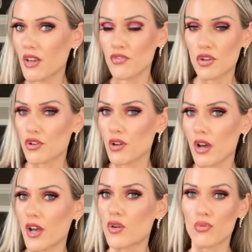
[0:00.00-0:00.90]
If you're
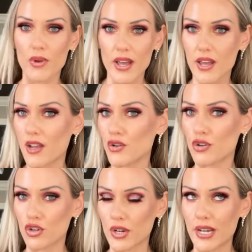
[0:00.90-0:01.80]
not a red
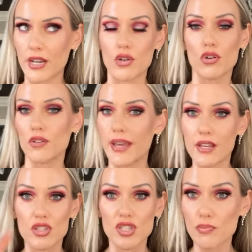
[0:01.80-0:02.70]
or green or
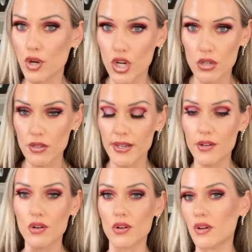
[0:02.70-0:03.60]
like sparkly
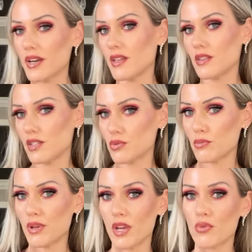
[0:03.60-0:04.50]
girl, I think this
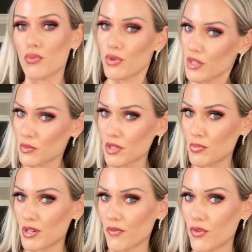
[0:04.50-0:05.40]
would be really, really
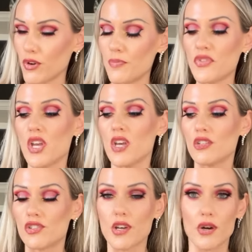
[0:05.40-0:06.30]
beautiful.
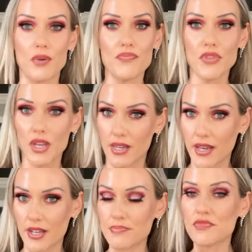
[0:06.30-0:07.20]
So
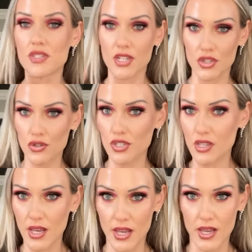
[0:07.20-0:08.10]
again, stay tuned to
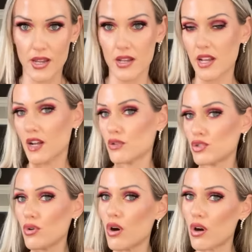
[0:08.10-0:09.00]
the end and I'll
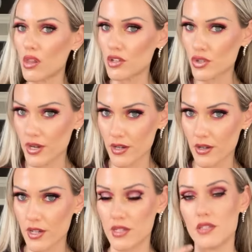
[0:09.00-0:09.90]
do all the
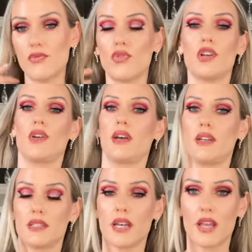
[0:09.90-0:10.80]
try-ons for you
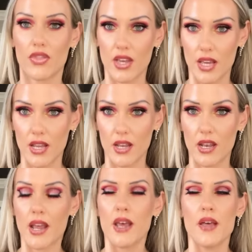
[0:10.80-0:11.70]
guys at the
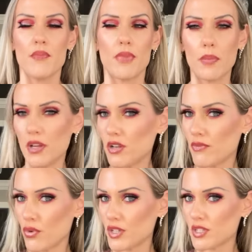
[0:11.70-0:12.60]
end. Maybe in a
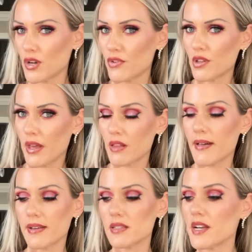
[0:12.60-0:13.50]
voiceover like
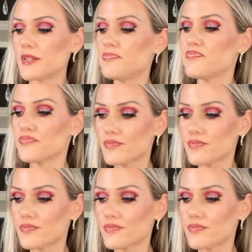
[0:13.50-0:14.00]
last time.